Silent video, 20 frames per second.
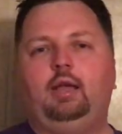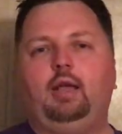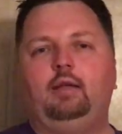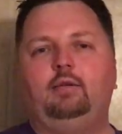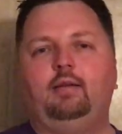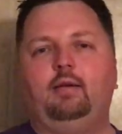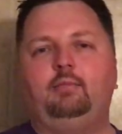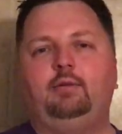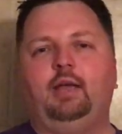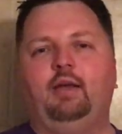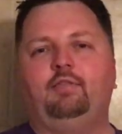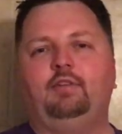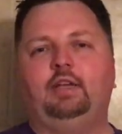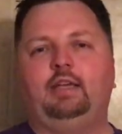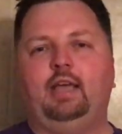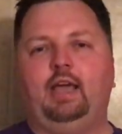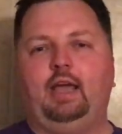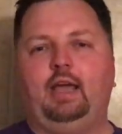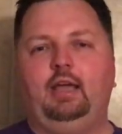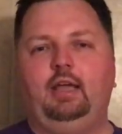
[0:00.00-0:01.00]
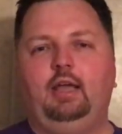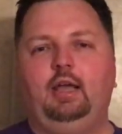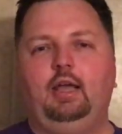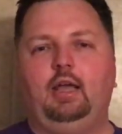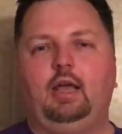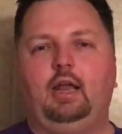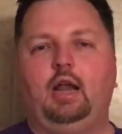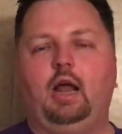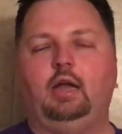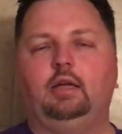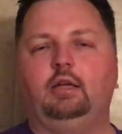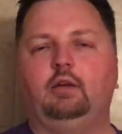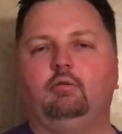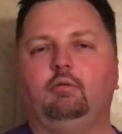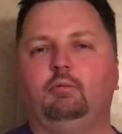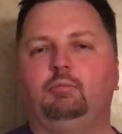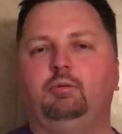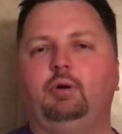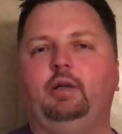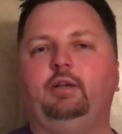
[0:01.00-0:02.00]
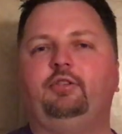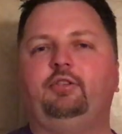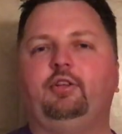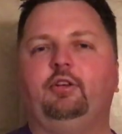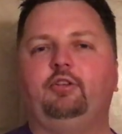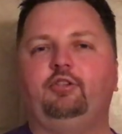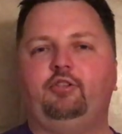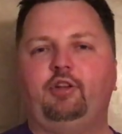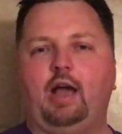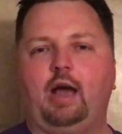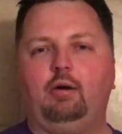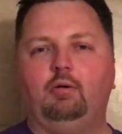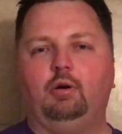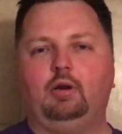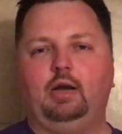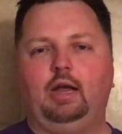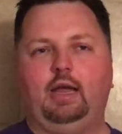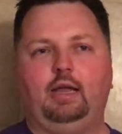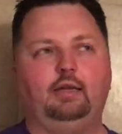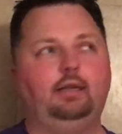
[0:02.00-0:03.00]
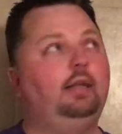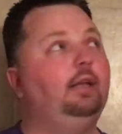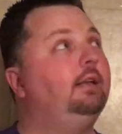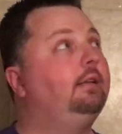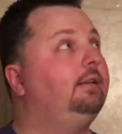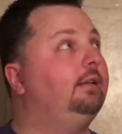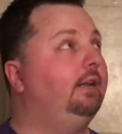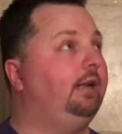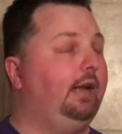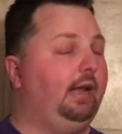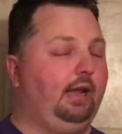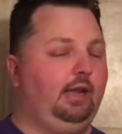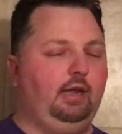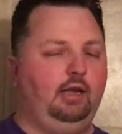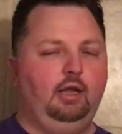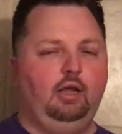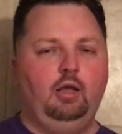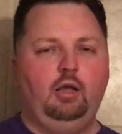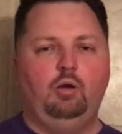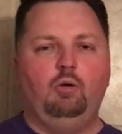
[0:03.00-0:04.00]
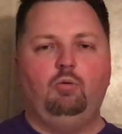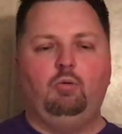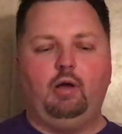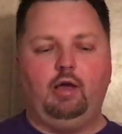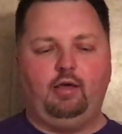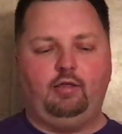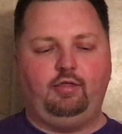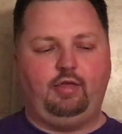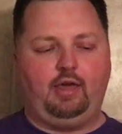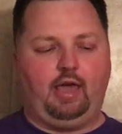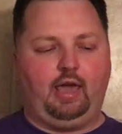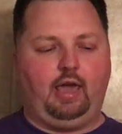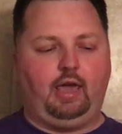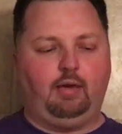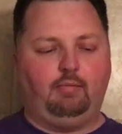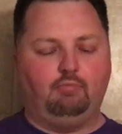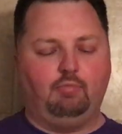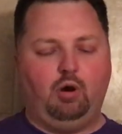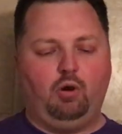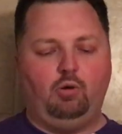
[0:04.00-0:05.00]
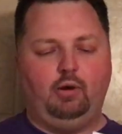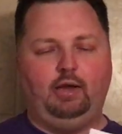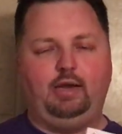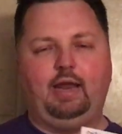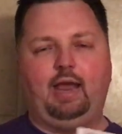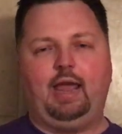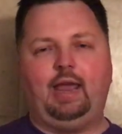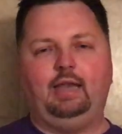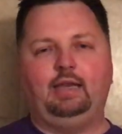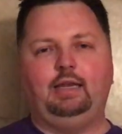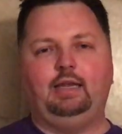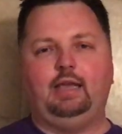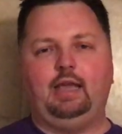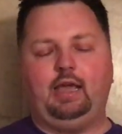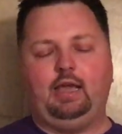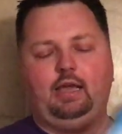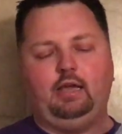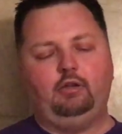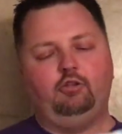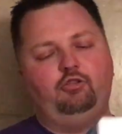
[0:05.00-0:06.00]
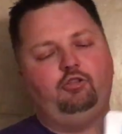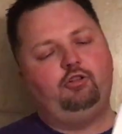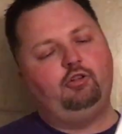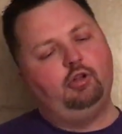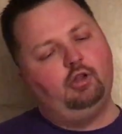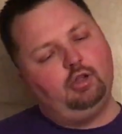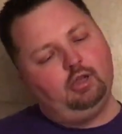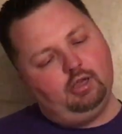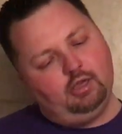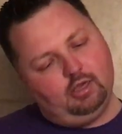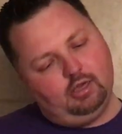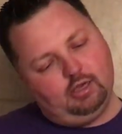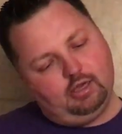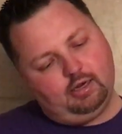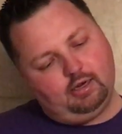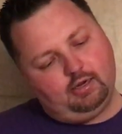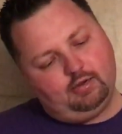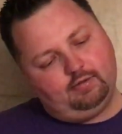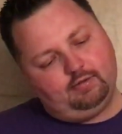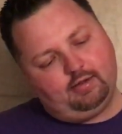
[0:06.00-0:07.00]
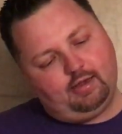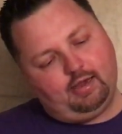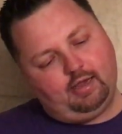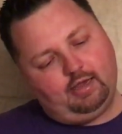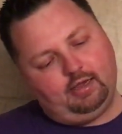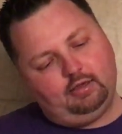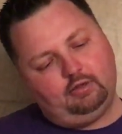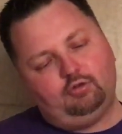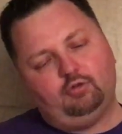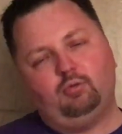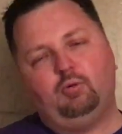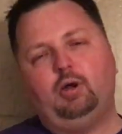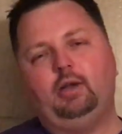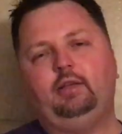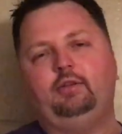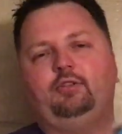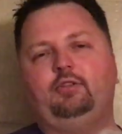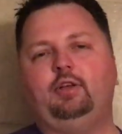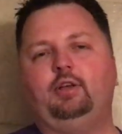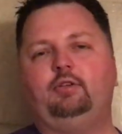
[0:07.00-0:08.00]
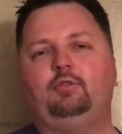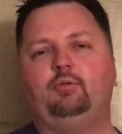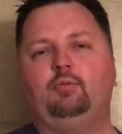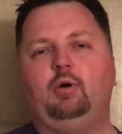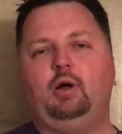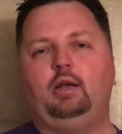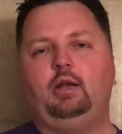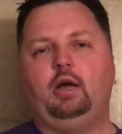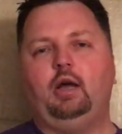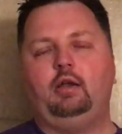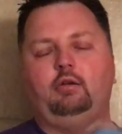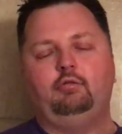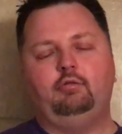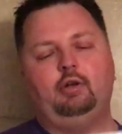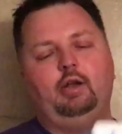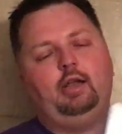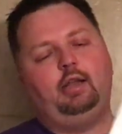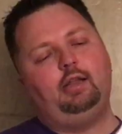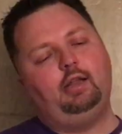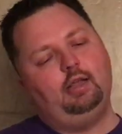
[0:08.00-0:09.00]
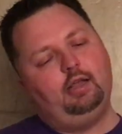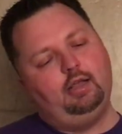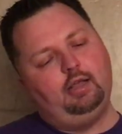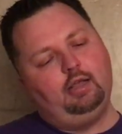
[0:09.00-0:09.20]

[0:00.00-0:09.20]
guys, I'm Kevin K, and I'm going to replace this shower head today with a Moen N-Gauge. It is a 26100